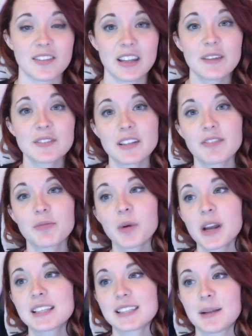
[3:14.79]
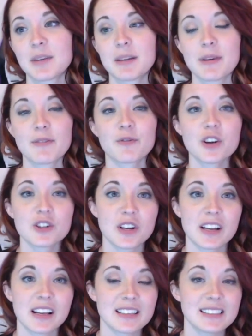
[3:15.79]
and then if stuff breaks, I'm going to be
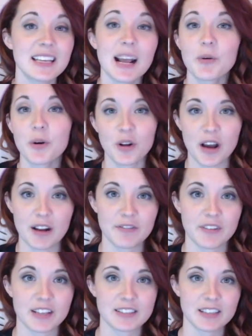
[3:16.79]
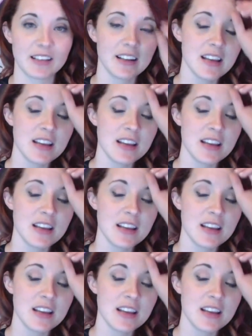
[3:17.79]
frustrated because then I won't know how to fix it.